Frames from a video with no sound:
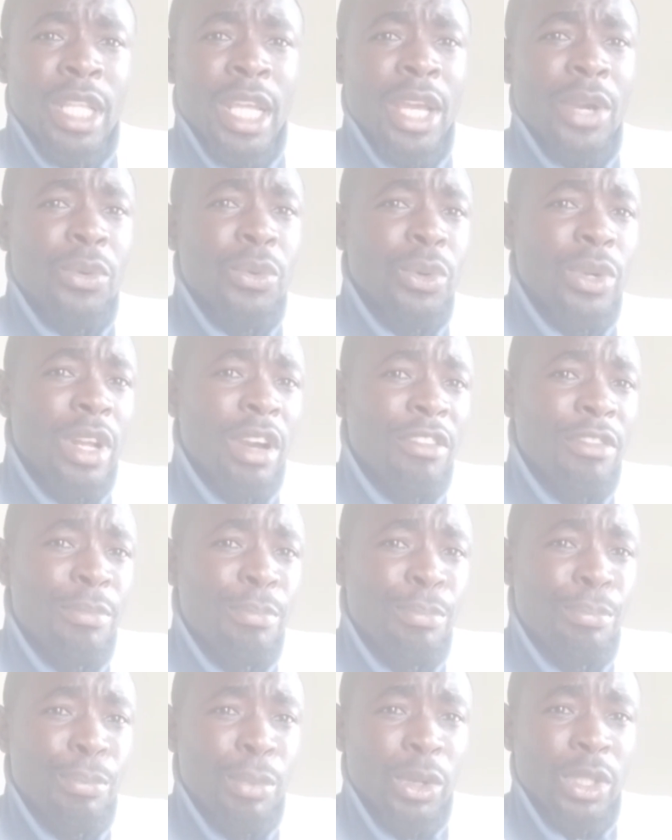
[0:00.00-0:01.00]
They could have
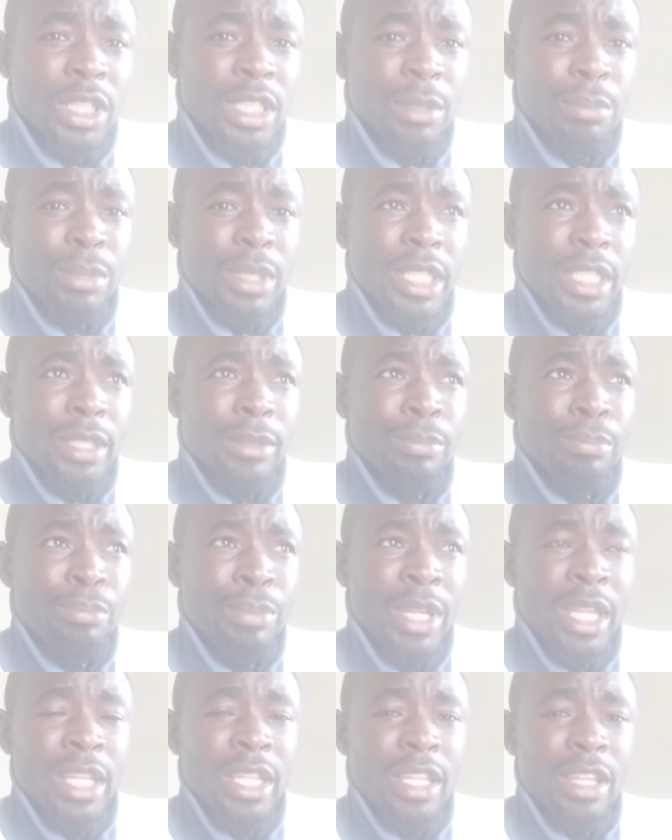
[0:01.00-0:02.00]
possibly
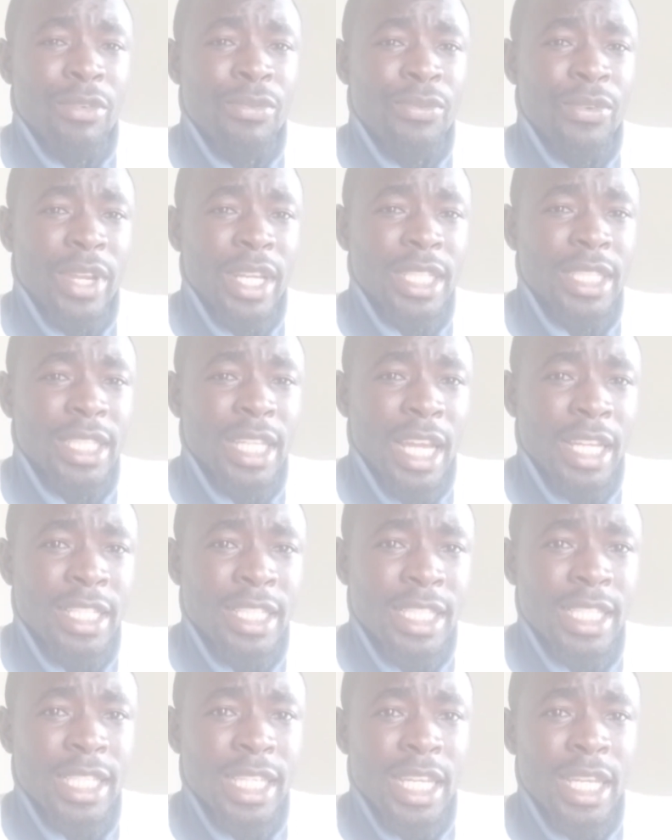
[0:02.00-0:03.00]
been the first
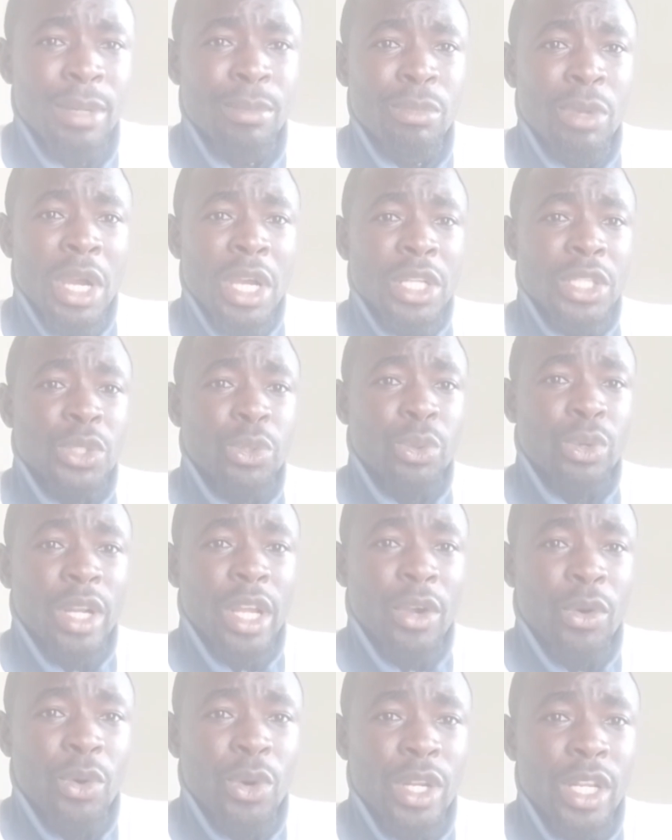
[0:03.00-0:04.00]
team to
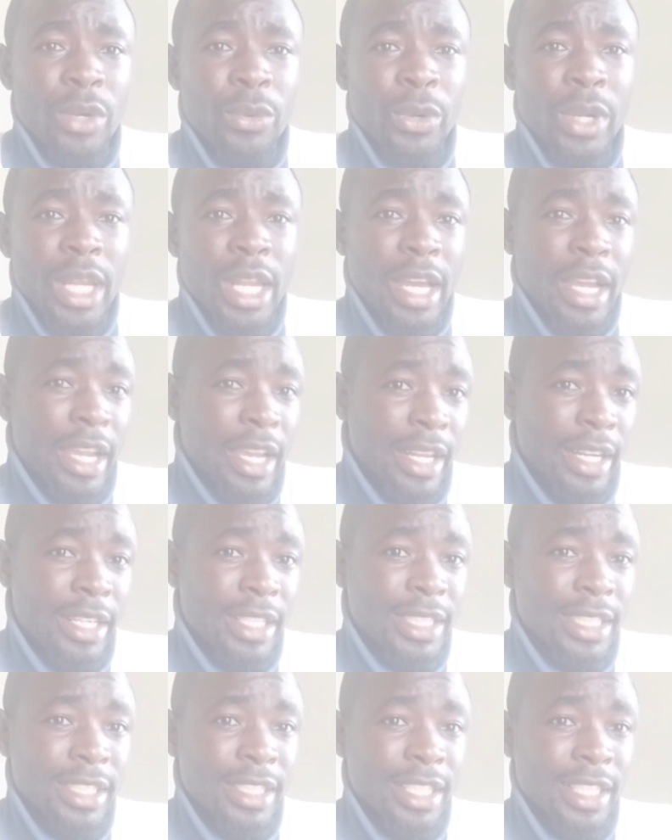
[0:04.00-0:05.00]
record a win
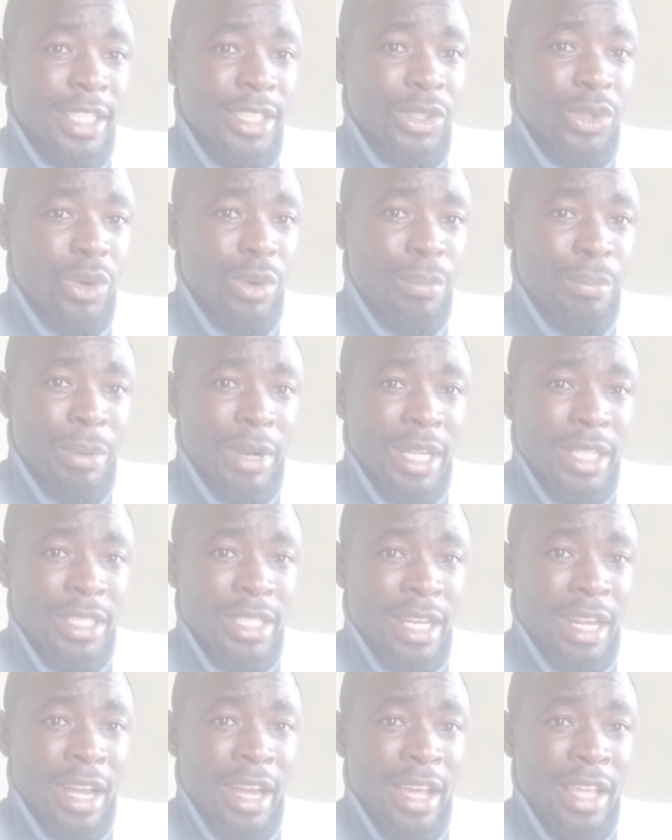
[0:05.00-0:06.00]
against Zesco,
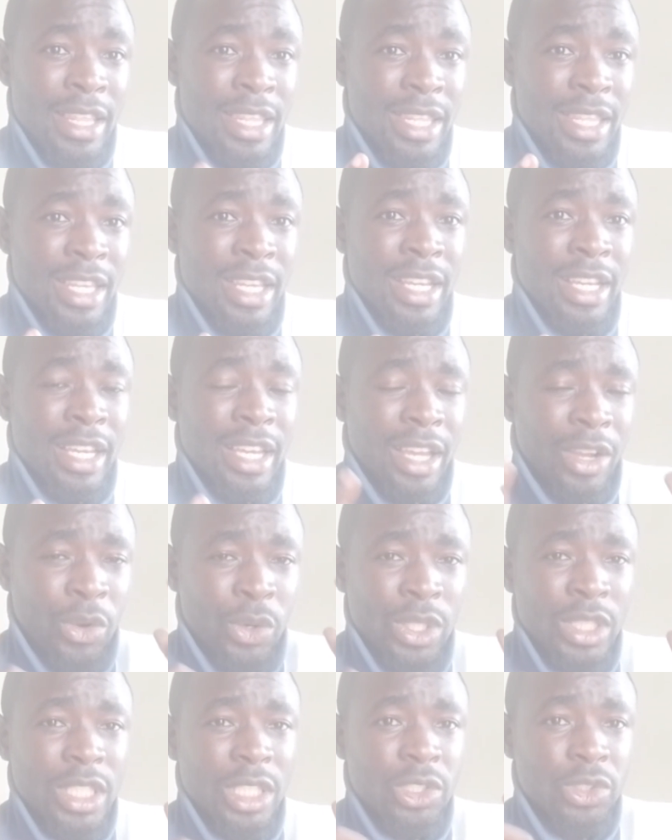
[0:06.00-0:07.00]
but I think
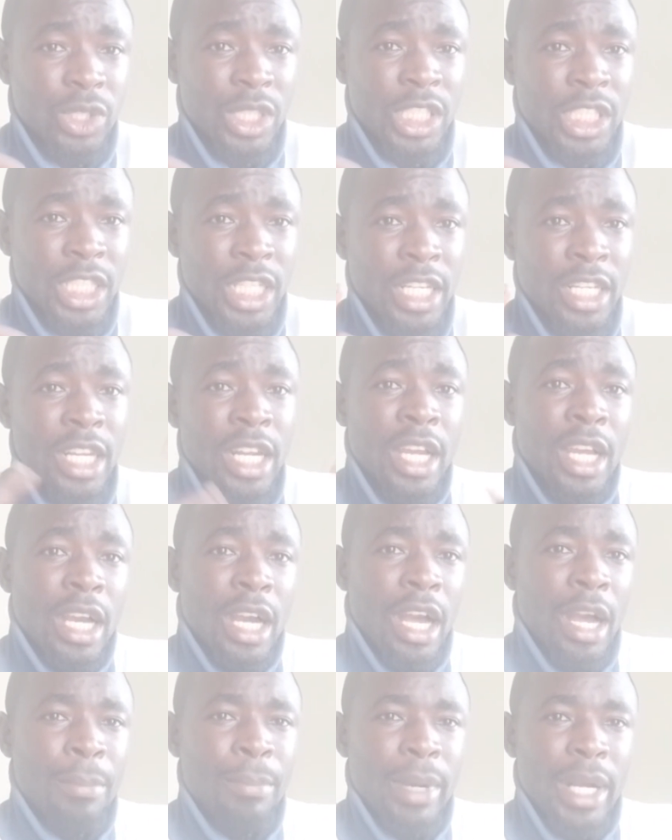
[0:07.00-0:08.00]
concentration
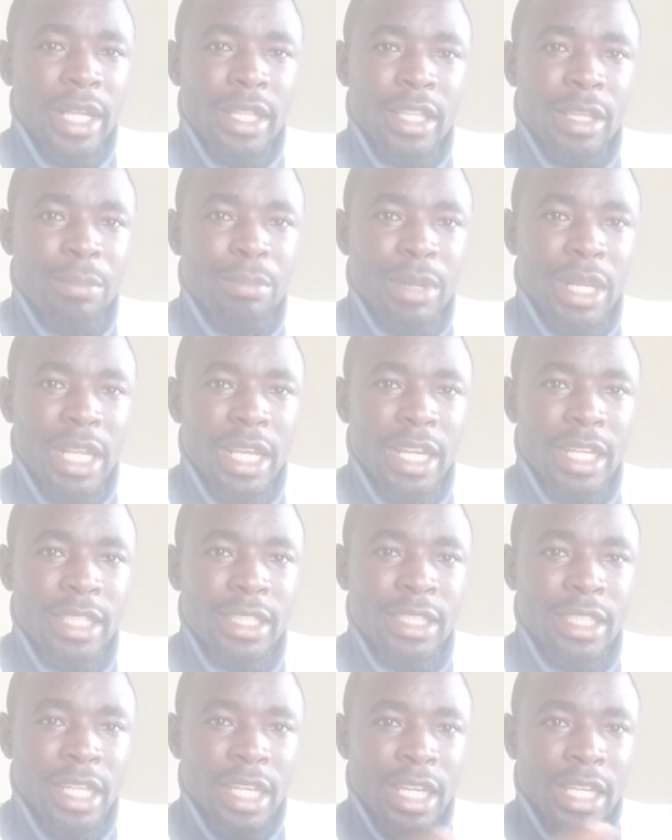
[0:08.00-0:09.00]
among the
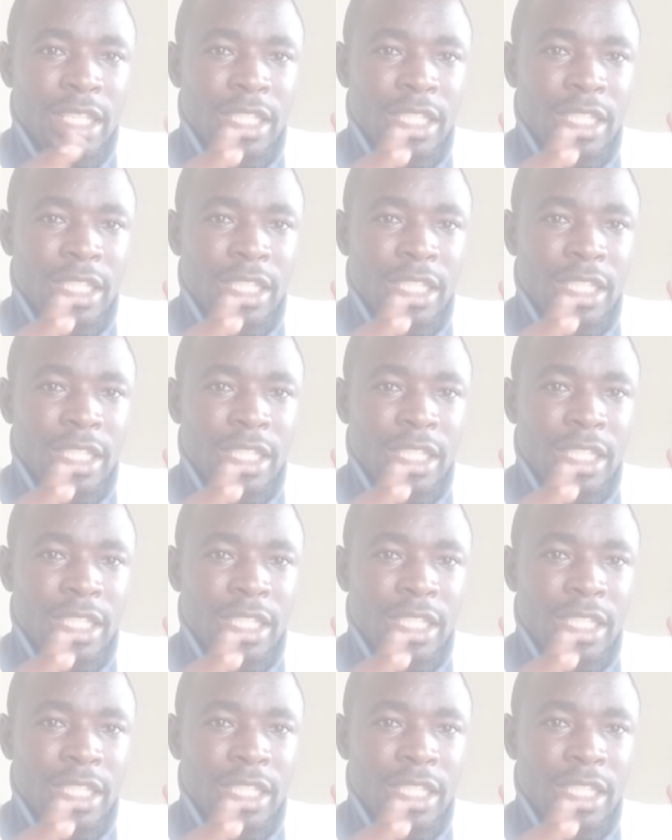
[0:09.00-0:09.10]
players